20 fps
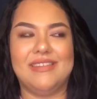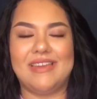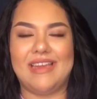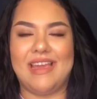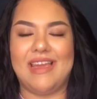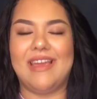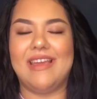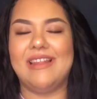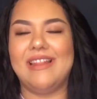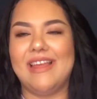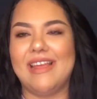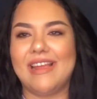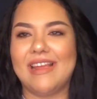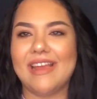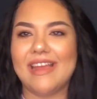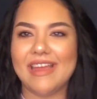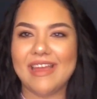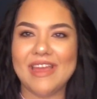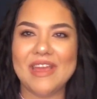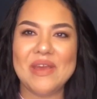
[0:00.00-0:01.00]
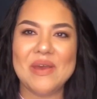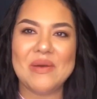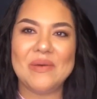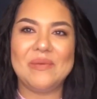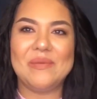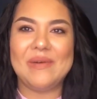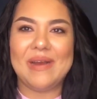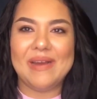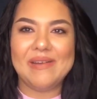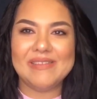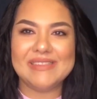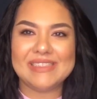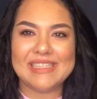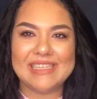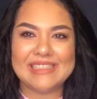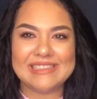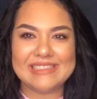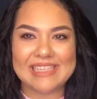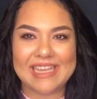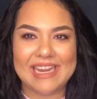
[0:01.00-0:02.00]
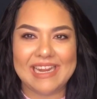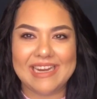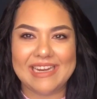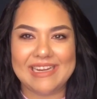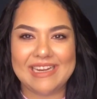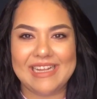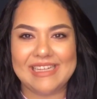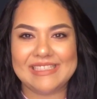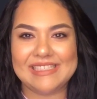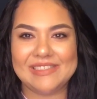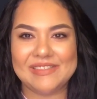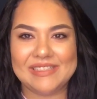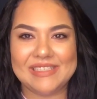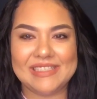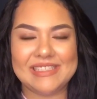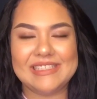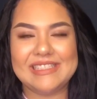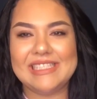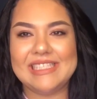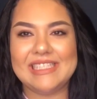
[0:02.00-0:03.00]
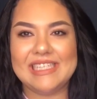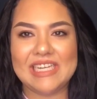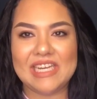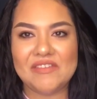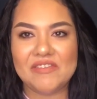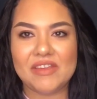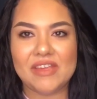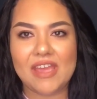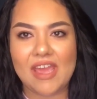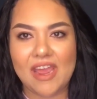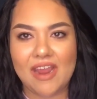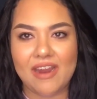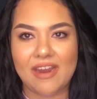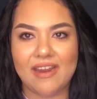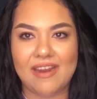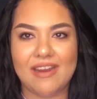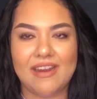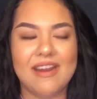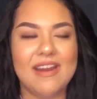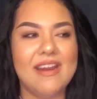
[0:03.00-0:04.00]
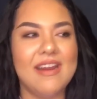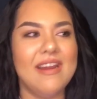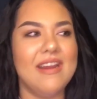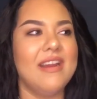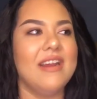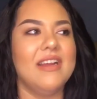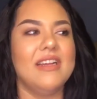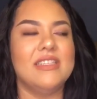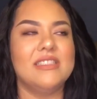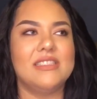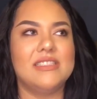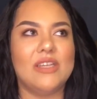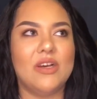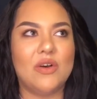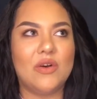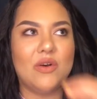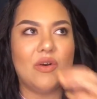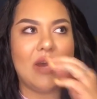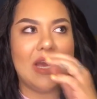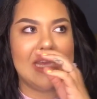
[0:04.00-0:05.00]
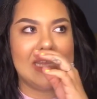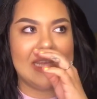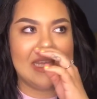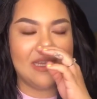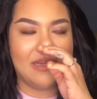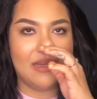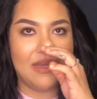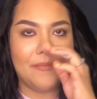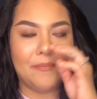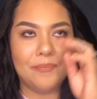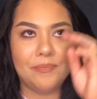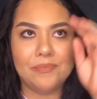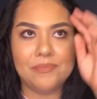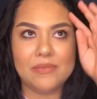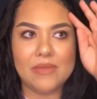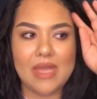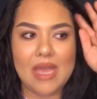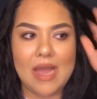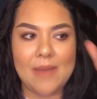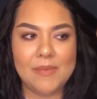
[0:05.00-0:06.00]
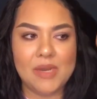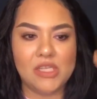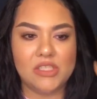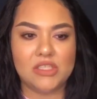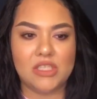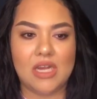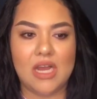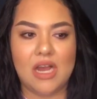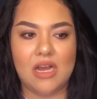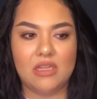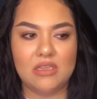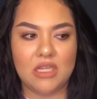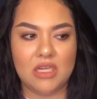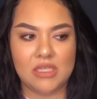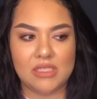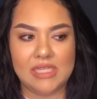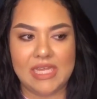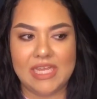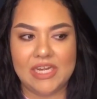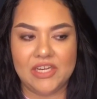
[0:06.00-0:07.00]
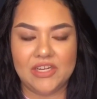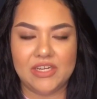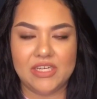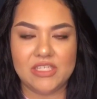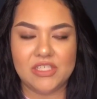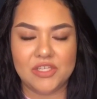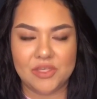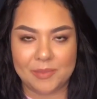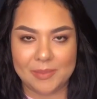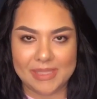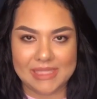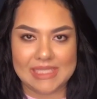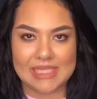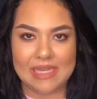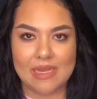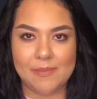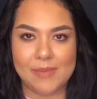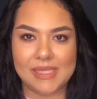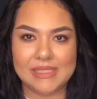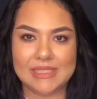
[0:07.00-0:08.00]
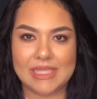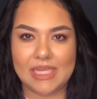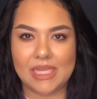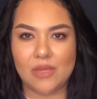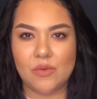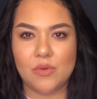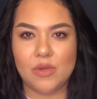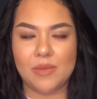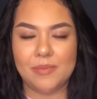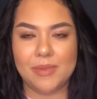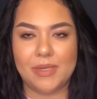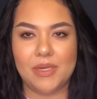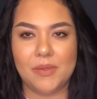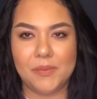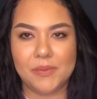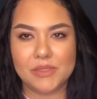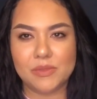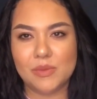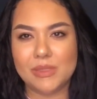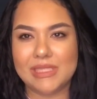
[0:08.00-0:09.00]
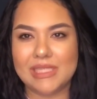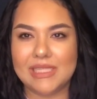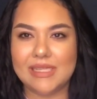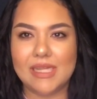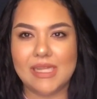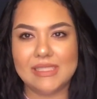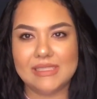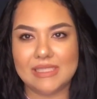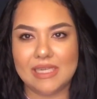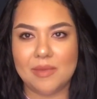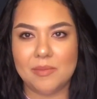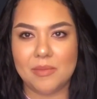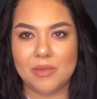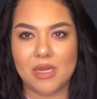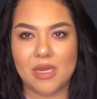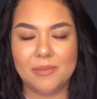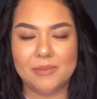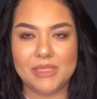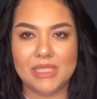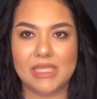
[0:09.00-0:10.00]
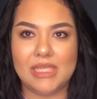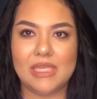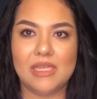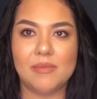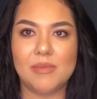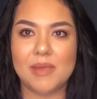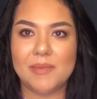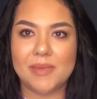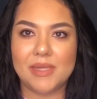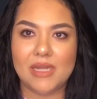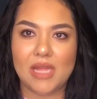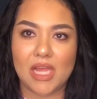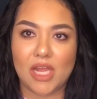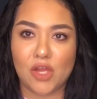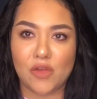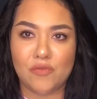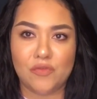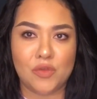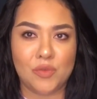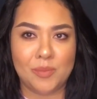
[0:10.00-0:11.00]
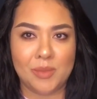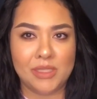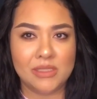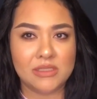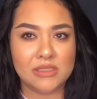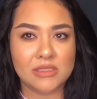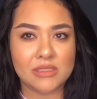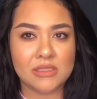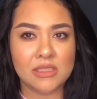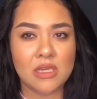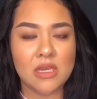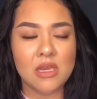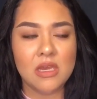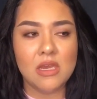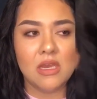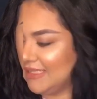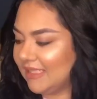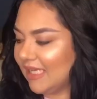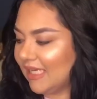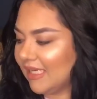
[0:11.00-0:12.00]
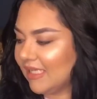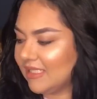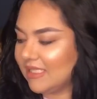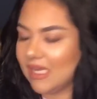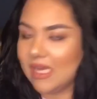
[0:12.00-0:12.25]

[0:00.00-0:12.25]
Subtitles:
okay, like why was I scared? Like she didn't even care. So I think, I'm not sure how long later it took me to get my second one, but it was within that same year. I'm thinking maybe like a few months. My second